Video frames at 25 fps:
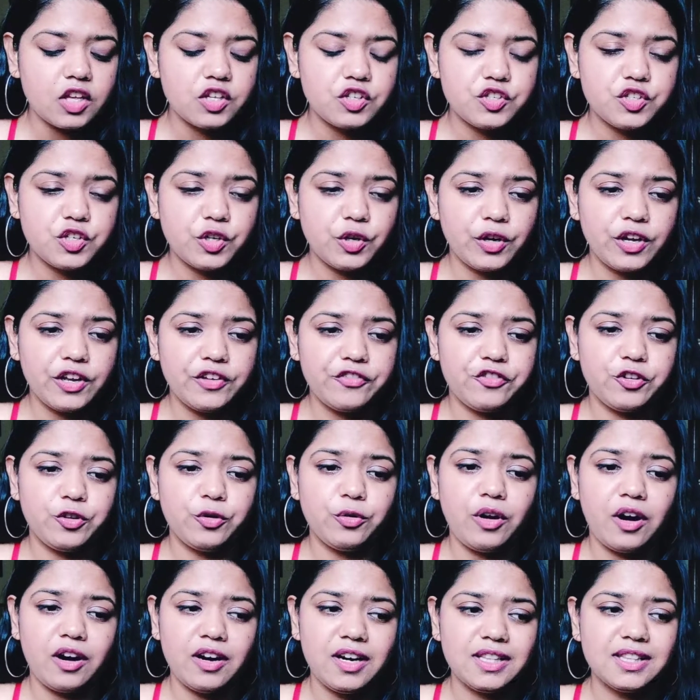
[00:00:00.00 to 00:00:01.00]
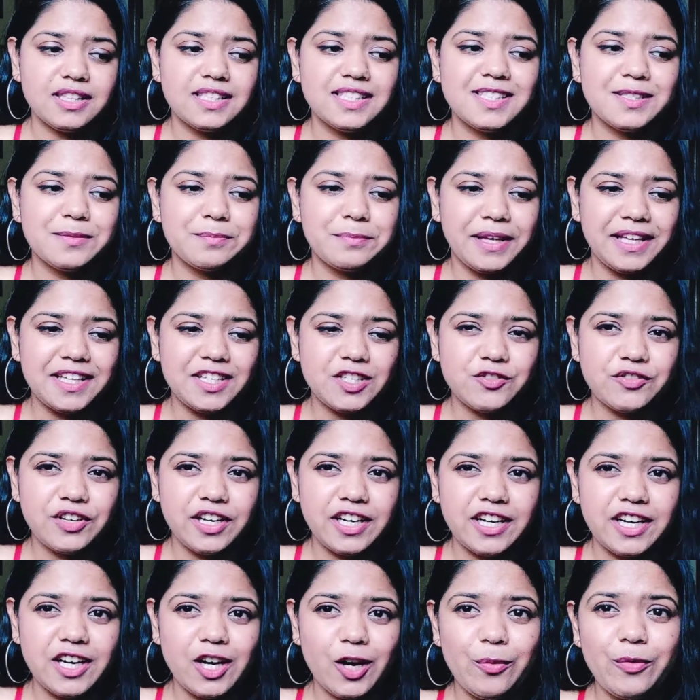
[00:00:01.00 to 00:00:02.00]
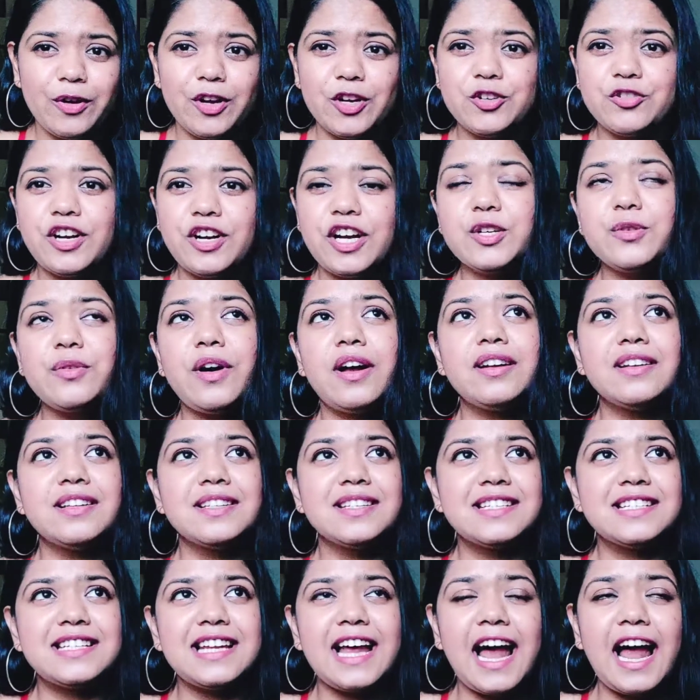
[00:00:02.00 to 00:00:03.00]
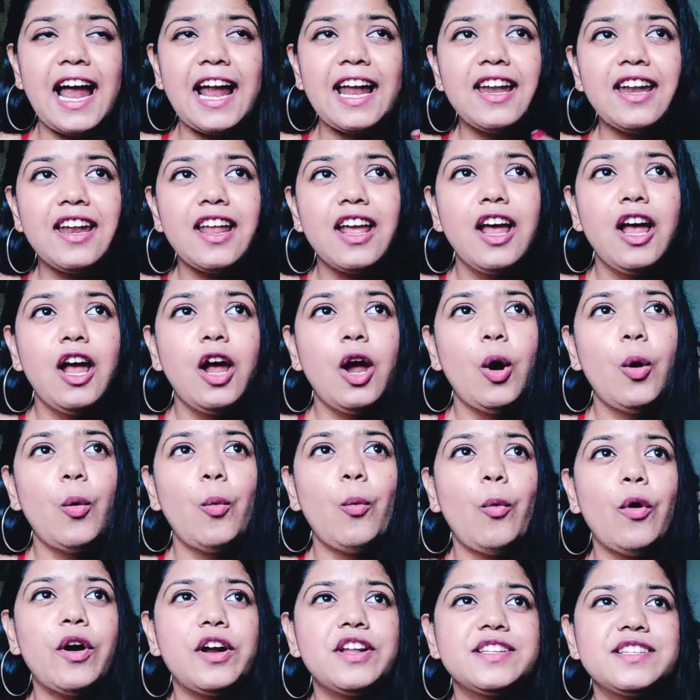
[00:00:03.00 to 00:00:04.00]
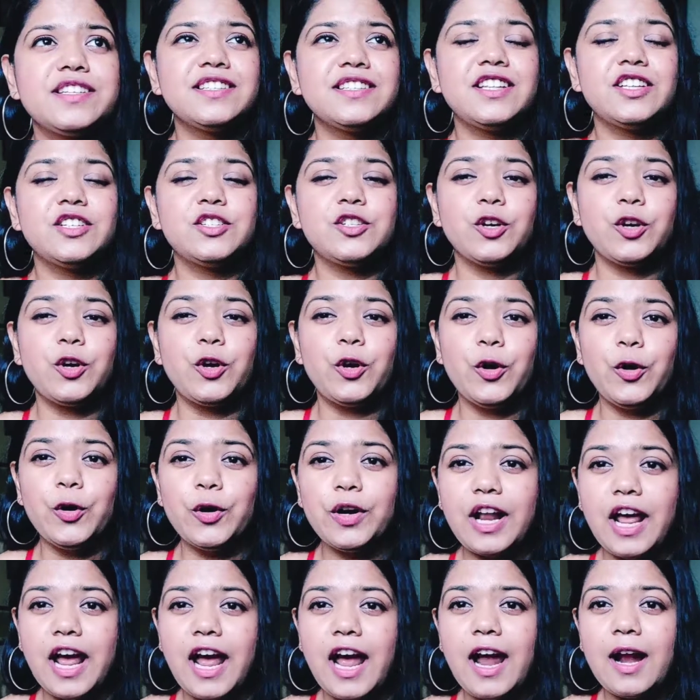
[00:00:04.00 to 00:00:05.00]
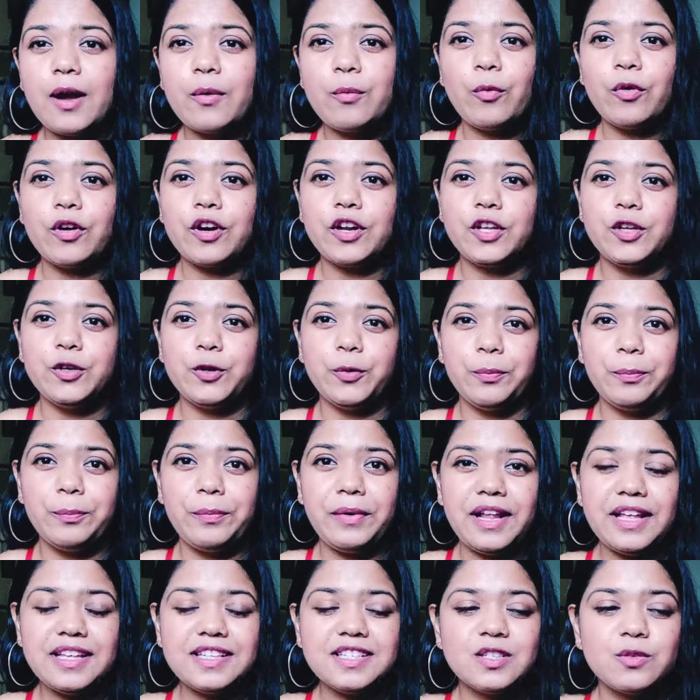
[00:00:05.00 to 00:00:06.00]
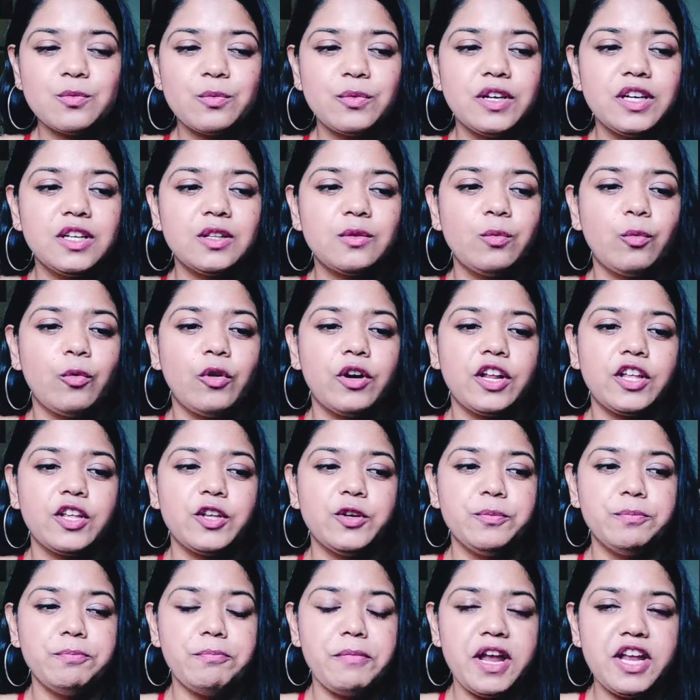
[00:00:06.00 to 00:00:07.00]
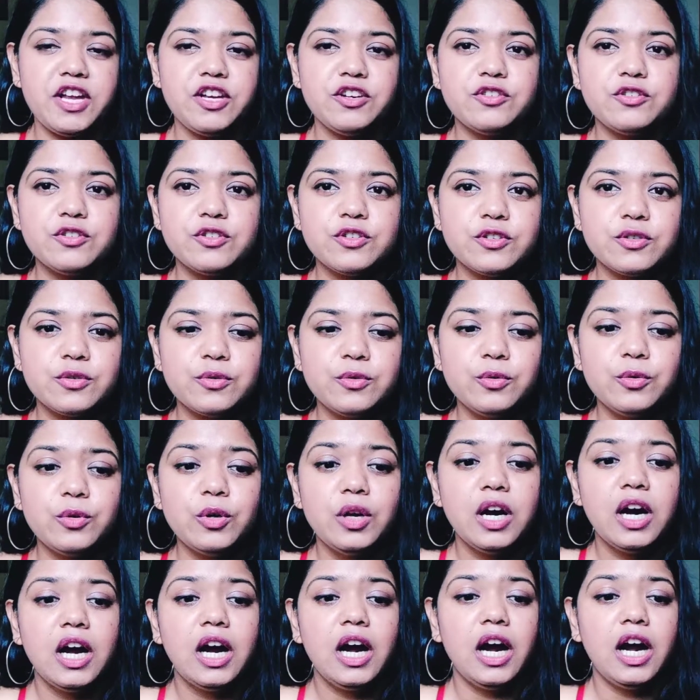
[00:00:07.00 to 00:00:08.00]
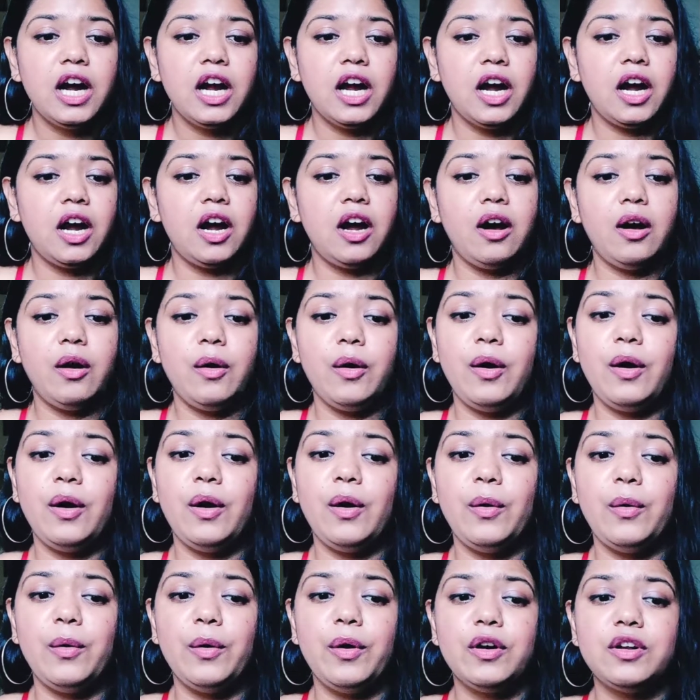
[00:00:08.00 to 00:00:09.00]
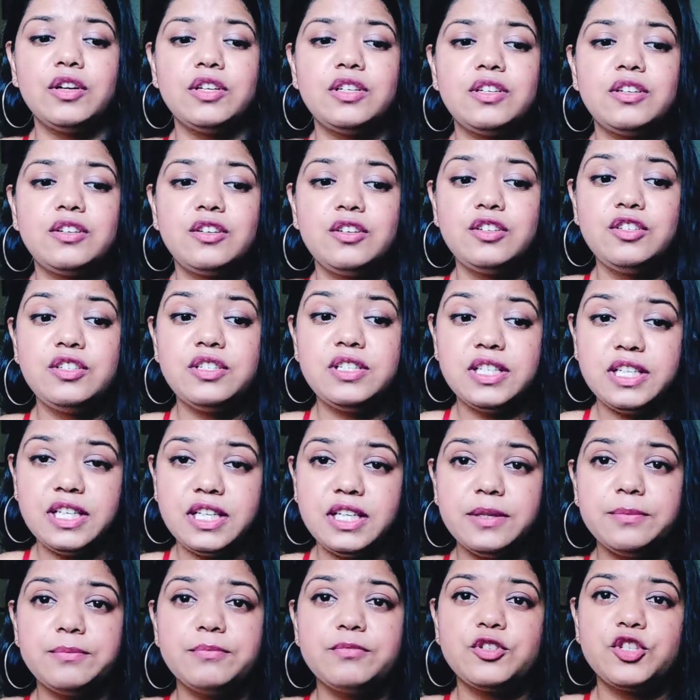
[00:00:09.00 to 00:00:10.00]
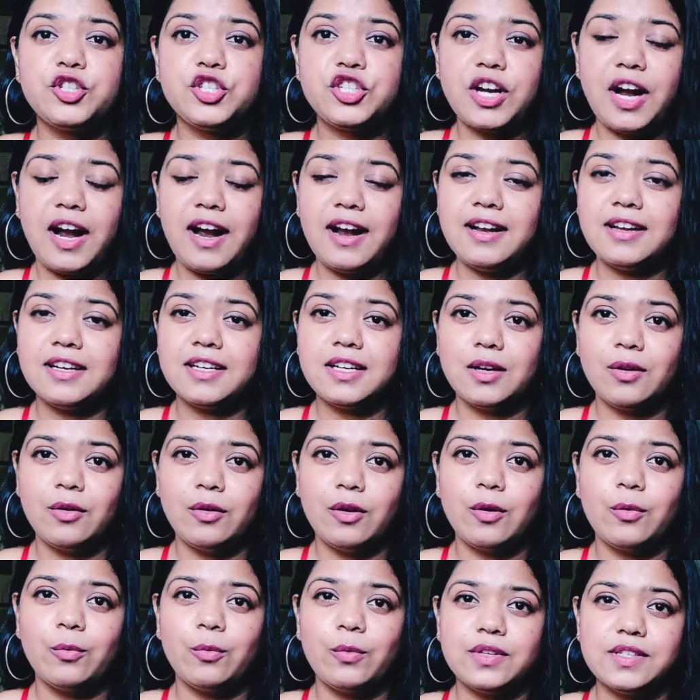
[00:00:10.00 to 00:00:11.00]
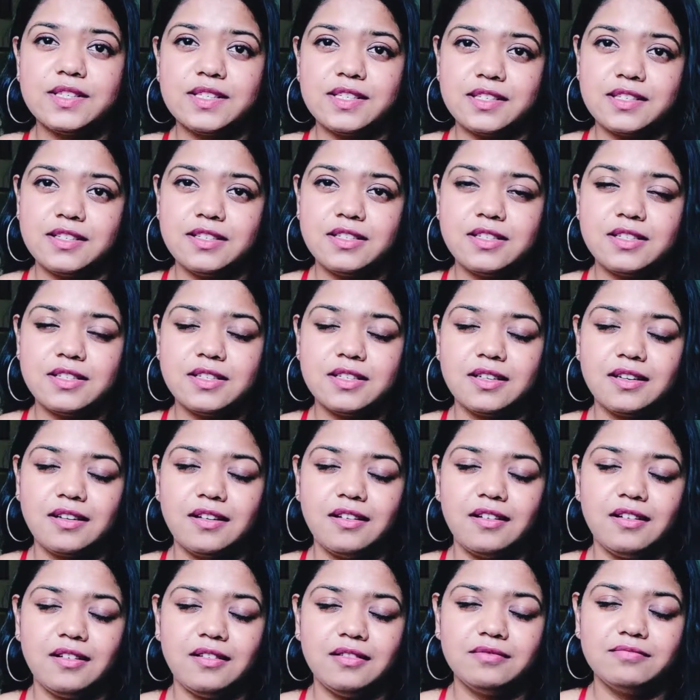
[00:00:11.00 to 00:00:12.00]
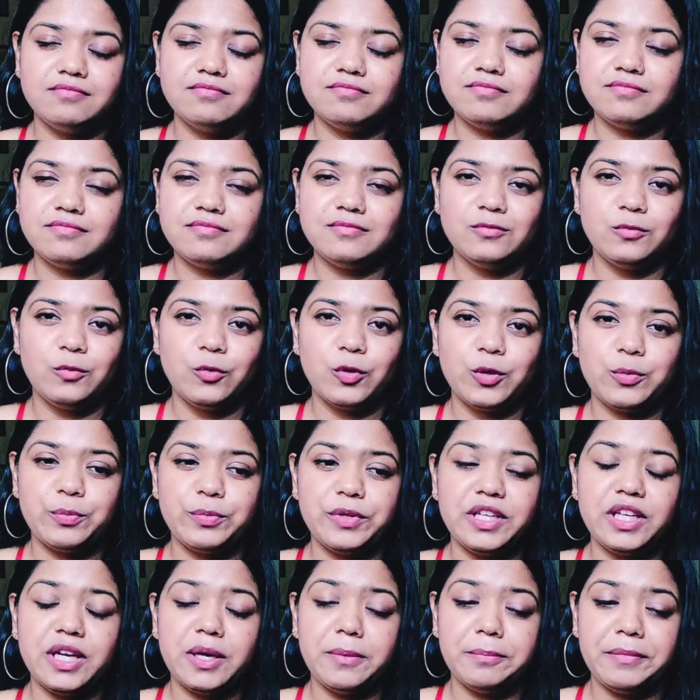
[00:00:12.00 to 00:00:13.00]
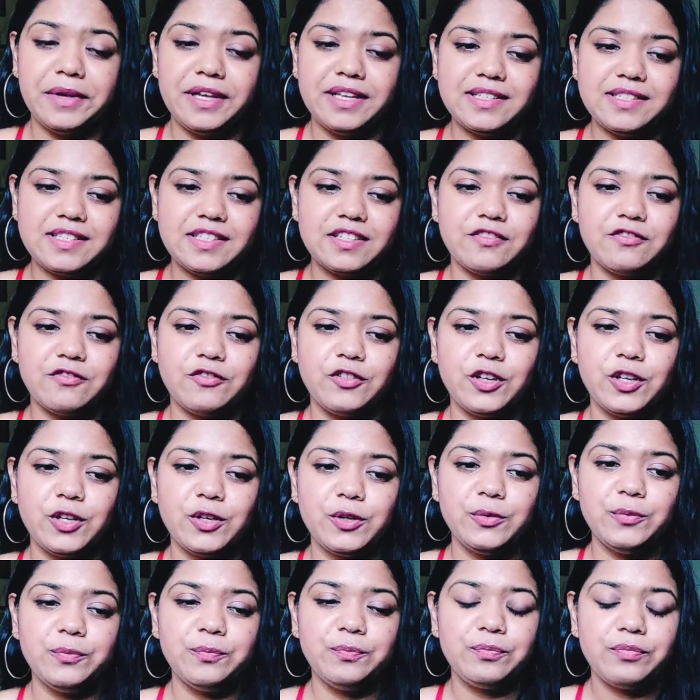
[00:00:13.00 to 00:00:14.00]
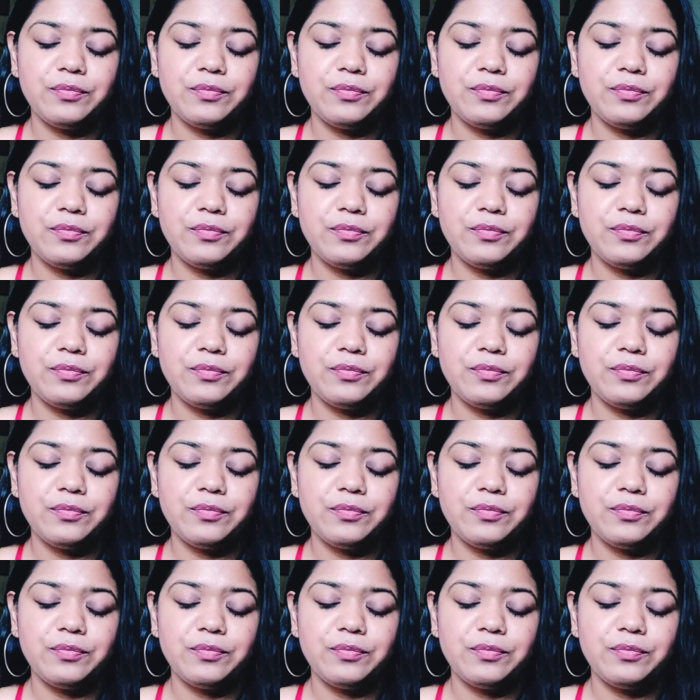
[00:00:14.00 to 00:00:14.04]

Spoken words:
So if you are in the space right now where you're trying to understand what it that you're good at, what are you blessed with, what are you meant to do, a deep childhood visit would be amazing for you.